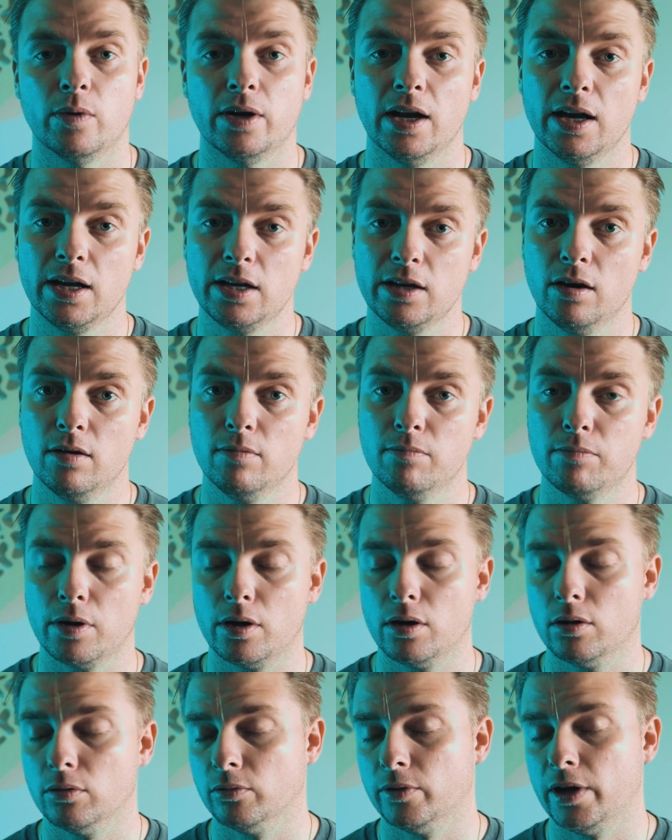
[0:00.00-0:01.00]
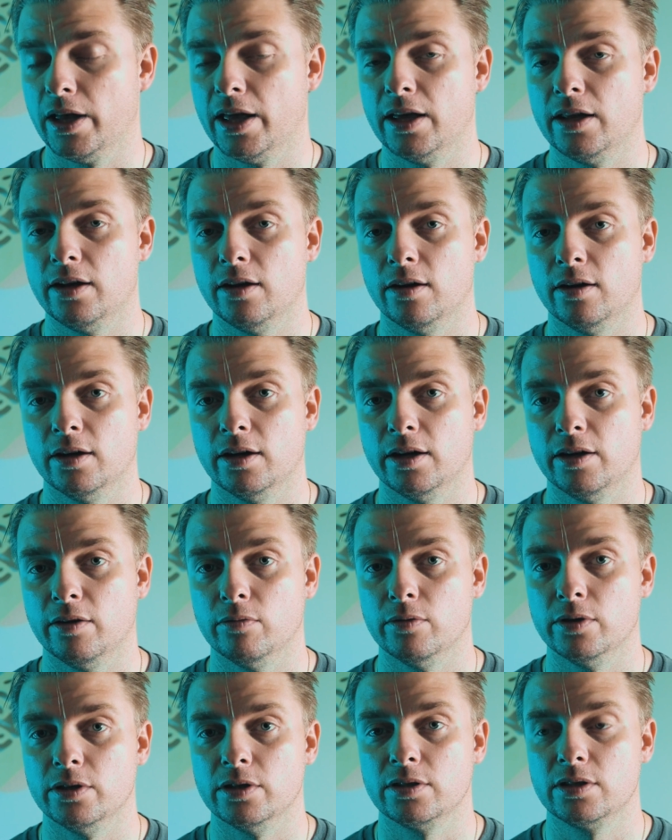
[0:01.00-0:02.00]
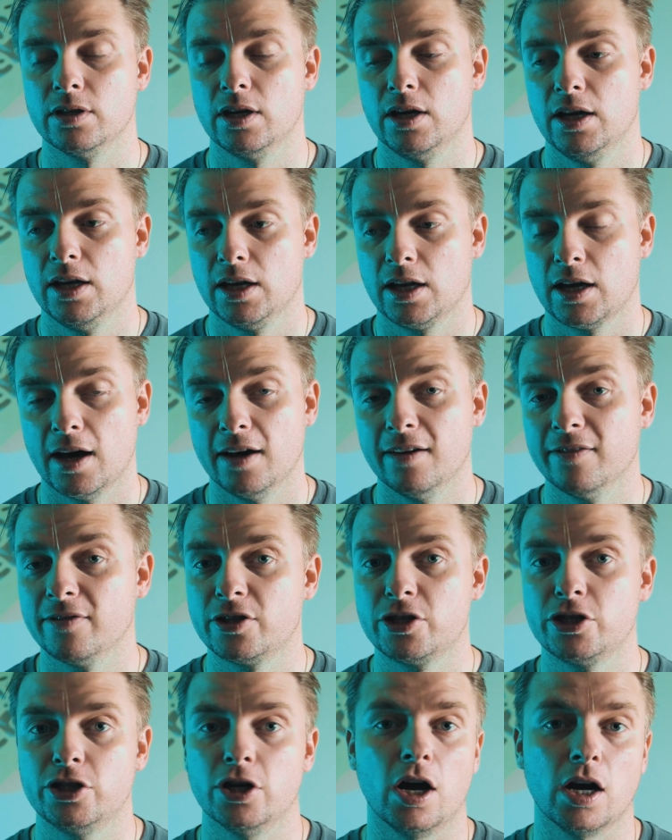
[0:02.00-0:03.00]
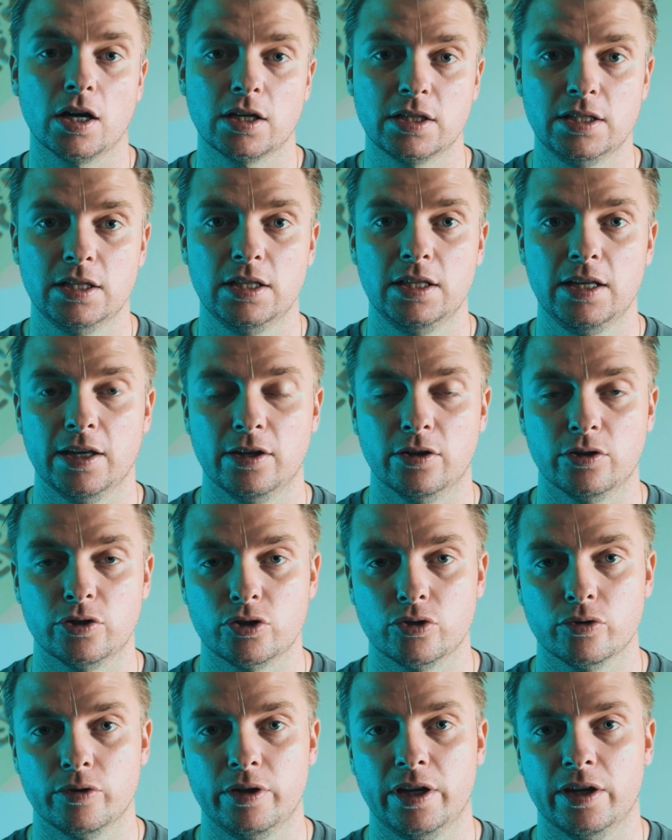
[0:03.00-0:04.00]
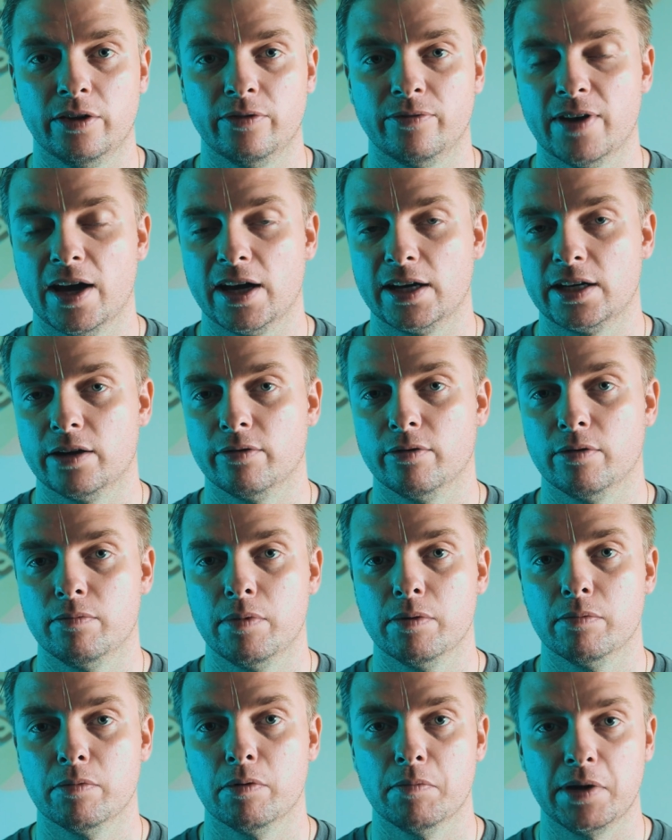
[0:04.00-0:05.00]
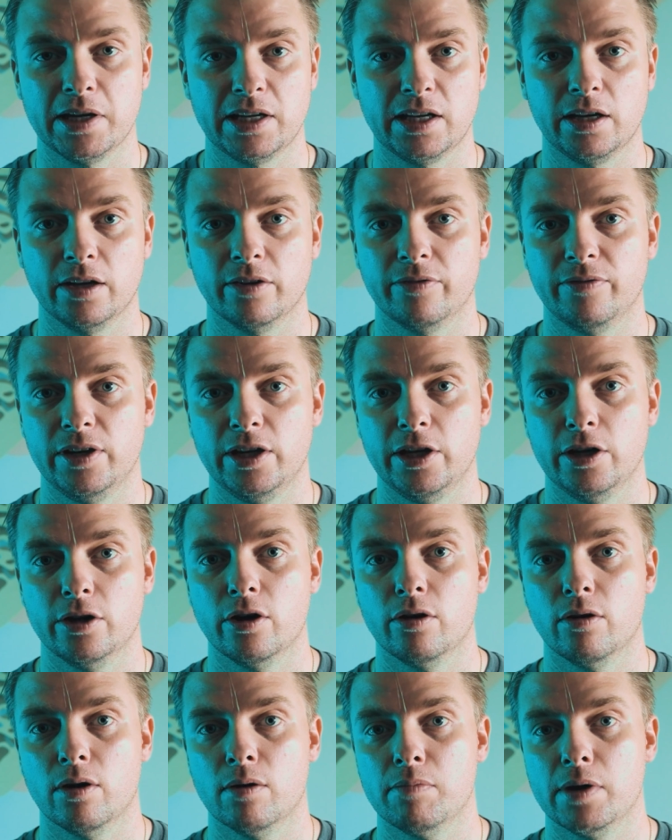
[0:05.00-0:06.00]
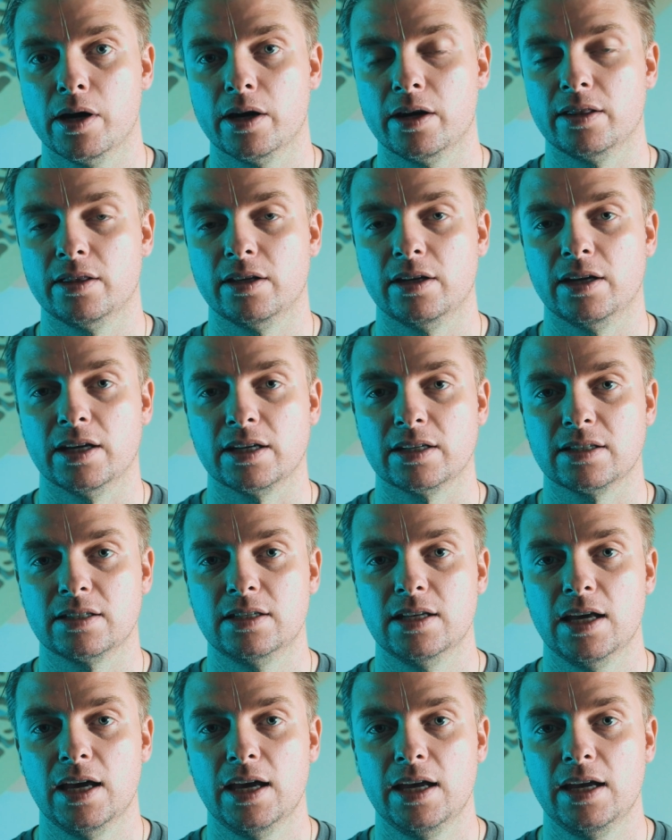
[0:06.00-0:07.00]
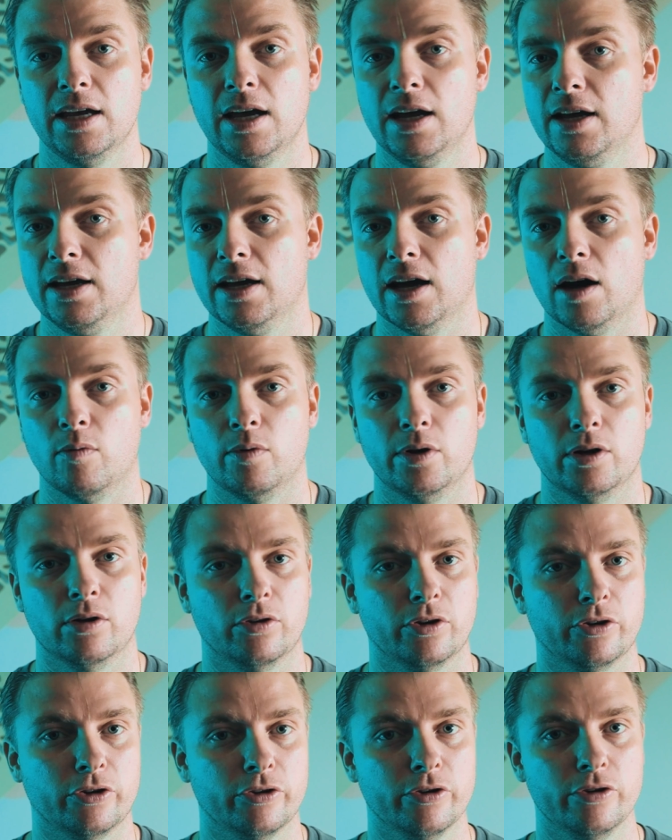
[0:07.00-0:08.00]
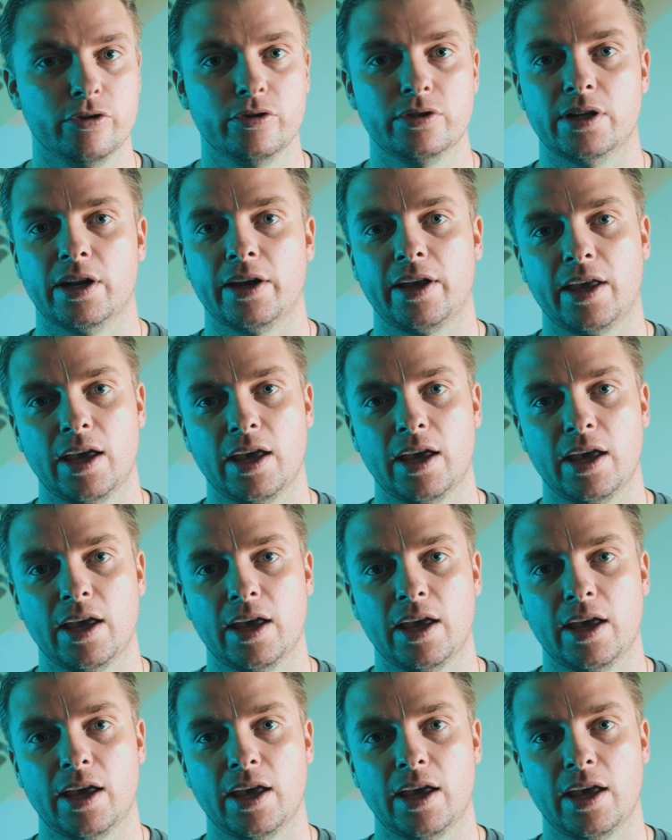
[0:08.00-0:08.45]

when Nikon bought Red, it was kind of a shock to the industry. In fact, I remember making a video about it the next day. I went on a cruise and I